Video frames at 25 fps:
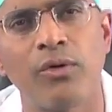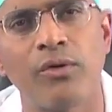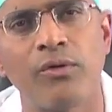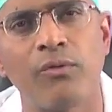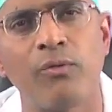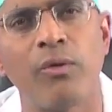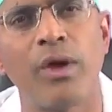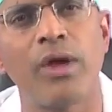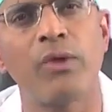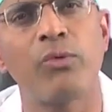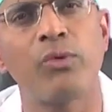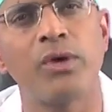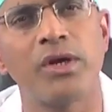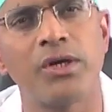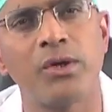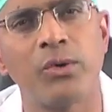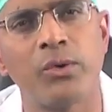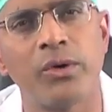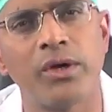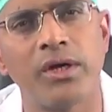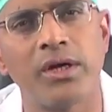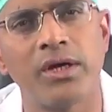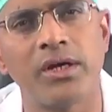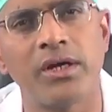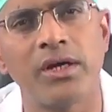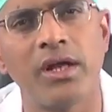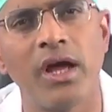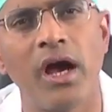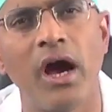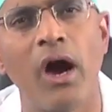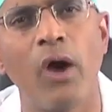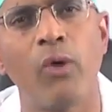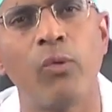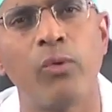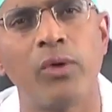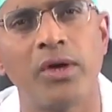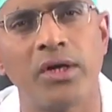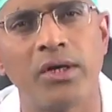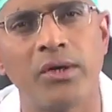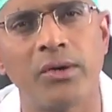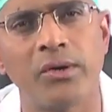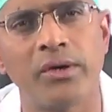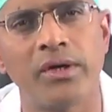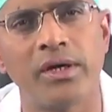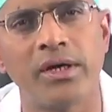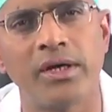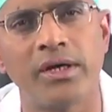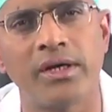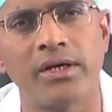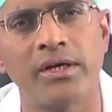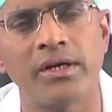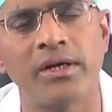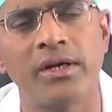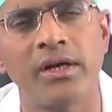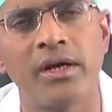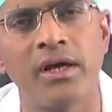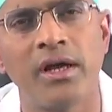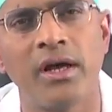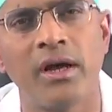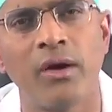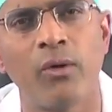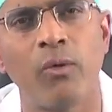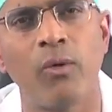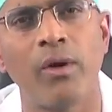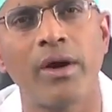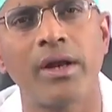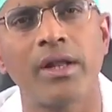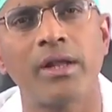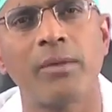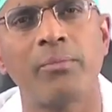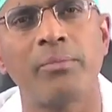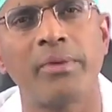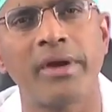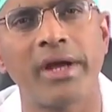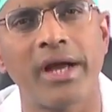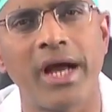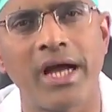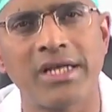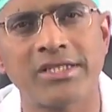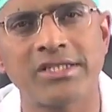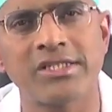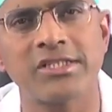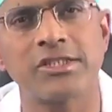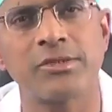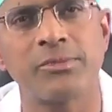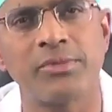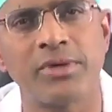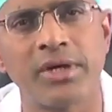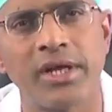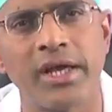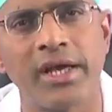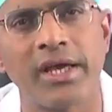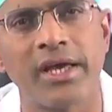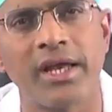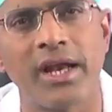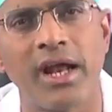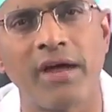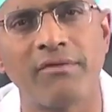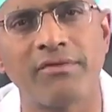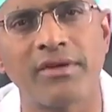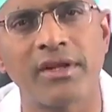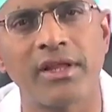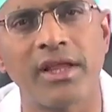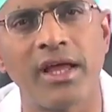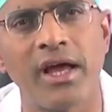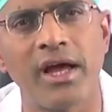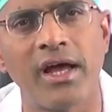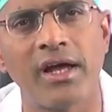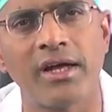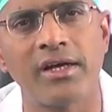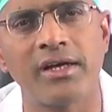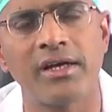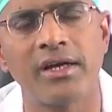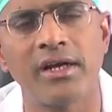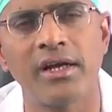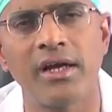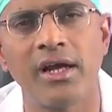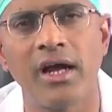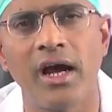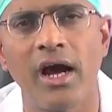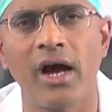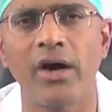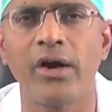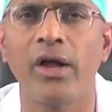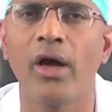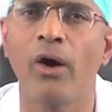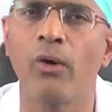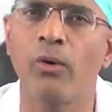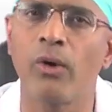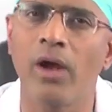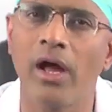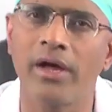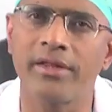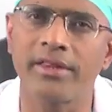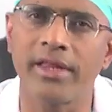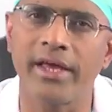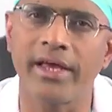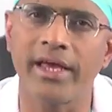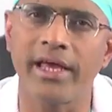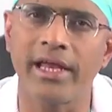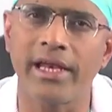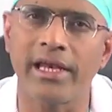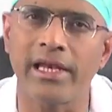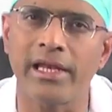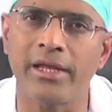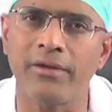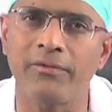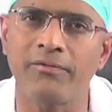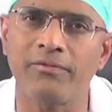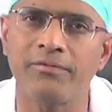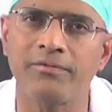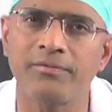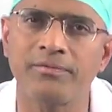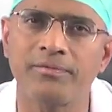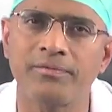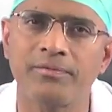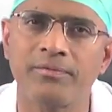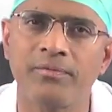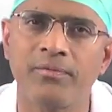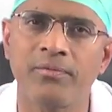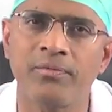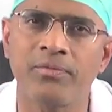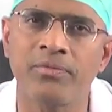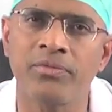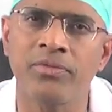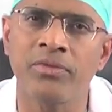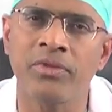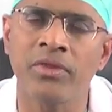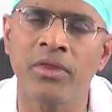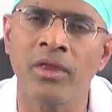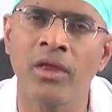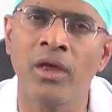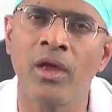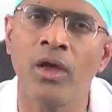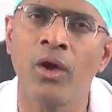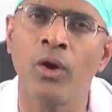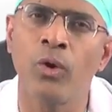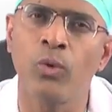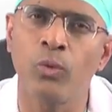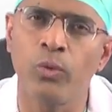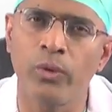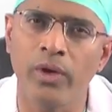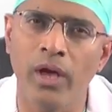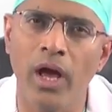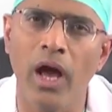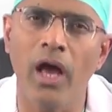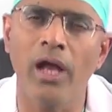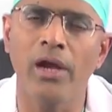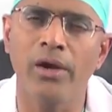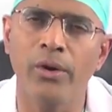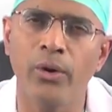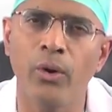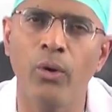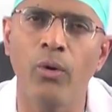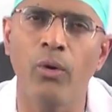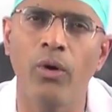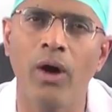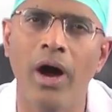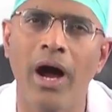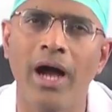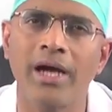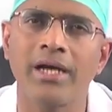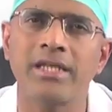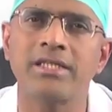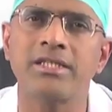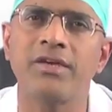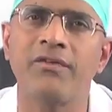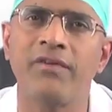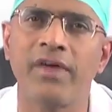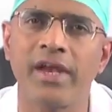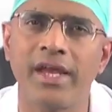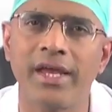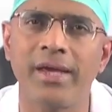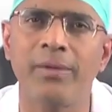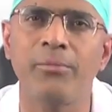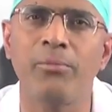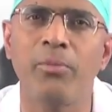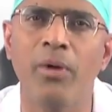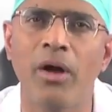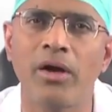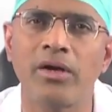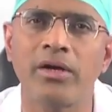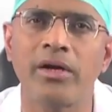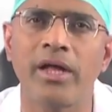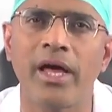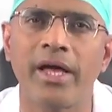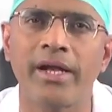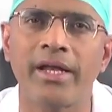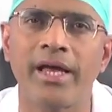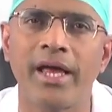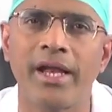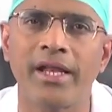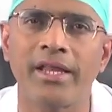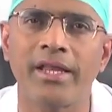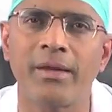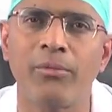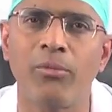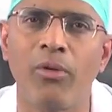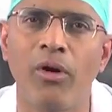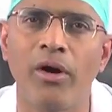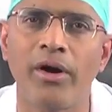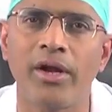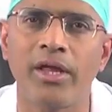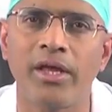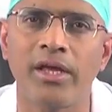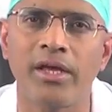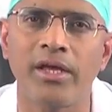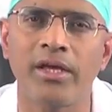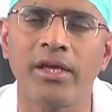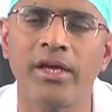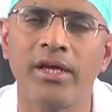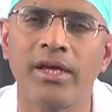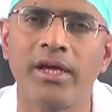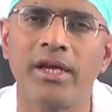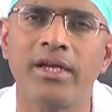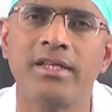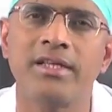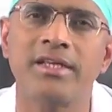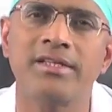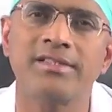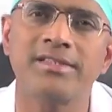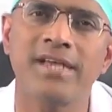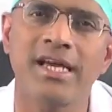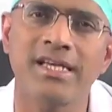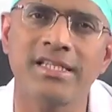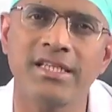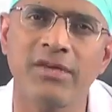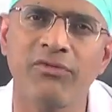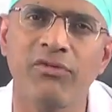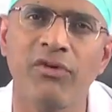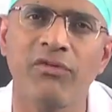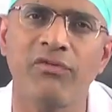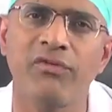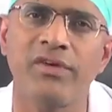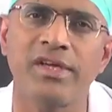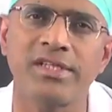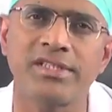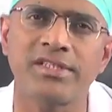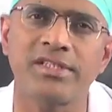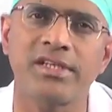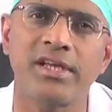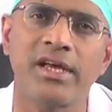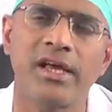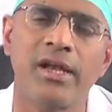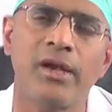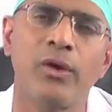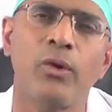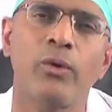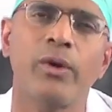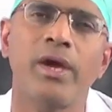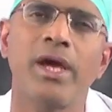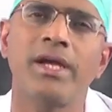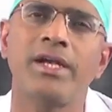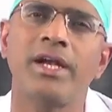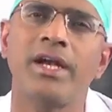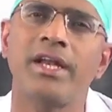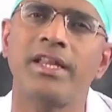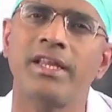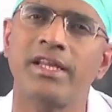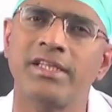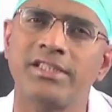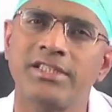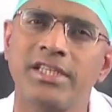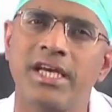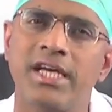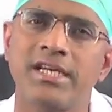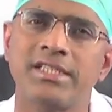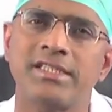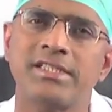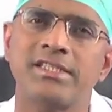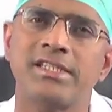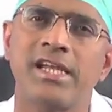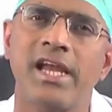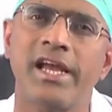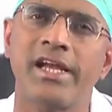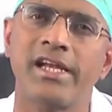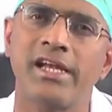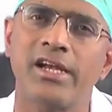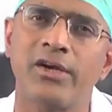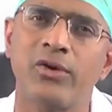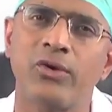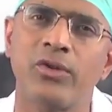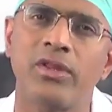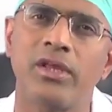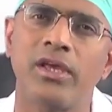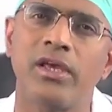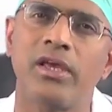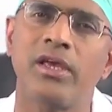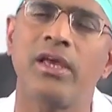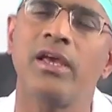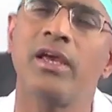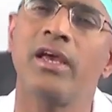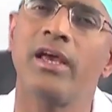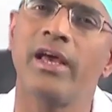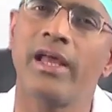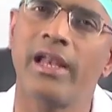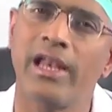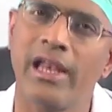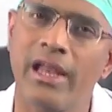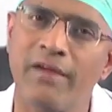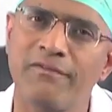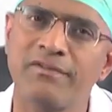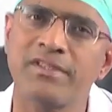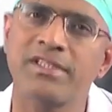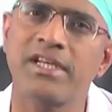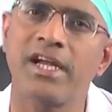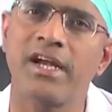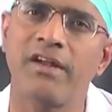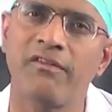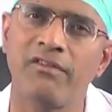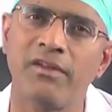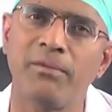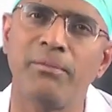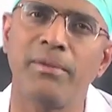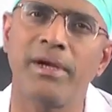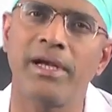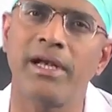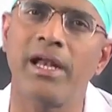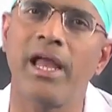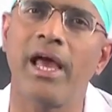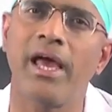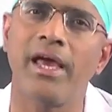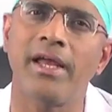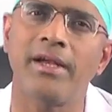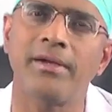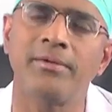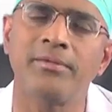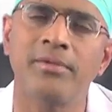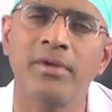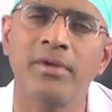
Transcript: when we do it, how we do it, what are the precautions to be taken after that, and how long they can live. We all know heart is a very important organ in the body. It is the size of a fist located in the chest, slightly to the left side of the midline.